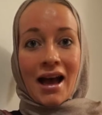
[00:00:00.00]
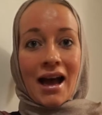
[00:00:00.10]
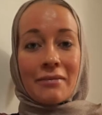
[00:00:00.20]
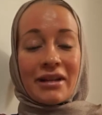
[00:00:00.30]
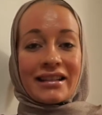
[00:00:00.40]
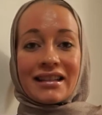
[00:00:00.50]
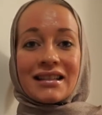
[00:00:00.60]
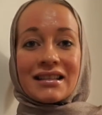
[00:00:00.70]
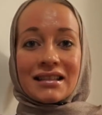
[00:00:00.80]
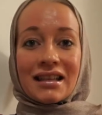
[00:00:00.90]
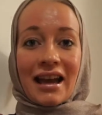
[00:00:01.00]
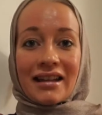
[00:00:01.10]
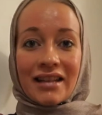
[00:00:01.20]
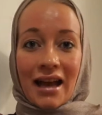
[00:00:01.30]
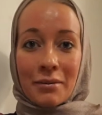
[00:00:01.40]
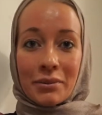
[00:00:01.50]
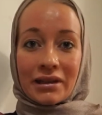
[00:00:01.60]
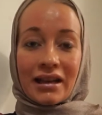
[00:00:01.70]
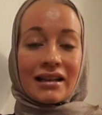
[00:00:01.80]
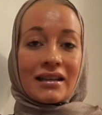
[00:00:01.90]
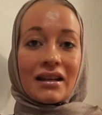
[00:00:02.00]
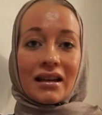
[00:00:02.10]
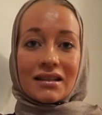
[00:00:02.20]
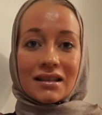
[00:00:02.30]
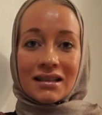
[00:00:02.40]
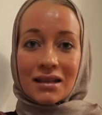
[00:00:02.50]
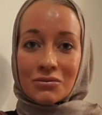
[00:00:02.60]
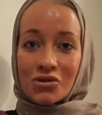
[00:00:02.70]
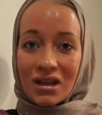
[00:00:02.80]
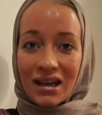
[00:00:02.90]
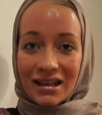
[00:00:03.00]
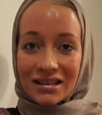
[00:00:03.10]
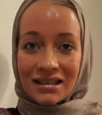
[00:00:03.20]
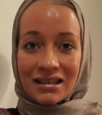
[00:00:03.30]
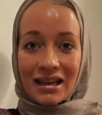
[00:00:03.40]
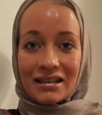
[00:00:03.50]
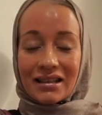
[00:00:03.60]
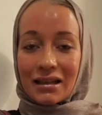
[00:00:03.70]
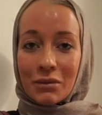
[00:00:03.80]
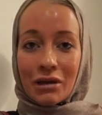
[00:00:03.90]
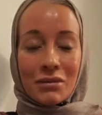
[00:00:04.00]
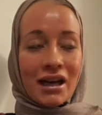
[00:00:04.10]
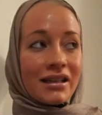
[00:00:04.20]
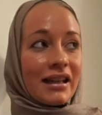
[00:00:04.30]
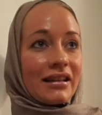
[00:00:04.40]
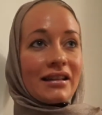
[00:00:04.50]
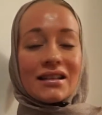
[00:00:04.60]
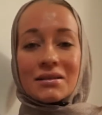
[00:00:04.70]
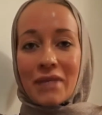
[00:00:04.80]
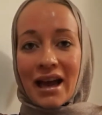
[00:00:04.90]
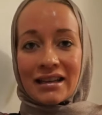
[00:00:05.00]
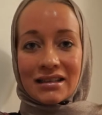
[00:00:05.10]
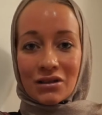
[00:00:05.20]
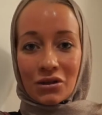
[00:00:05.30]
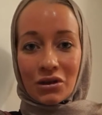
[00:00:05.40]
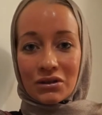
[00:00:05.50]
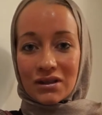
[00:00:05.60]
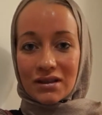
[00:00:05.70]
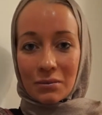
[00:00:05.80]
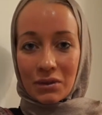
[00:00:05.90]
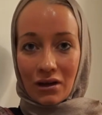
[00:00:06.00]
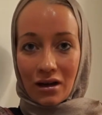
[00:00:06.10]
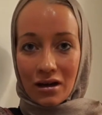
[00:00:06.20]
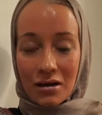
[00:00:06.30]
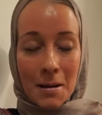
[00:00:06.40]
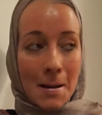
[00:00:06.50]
I'm like, this can't happen. And since I'm realizing that in my mind that this man is not going to stop the car,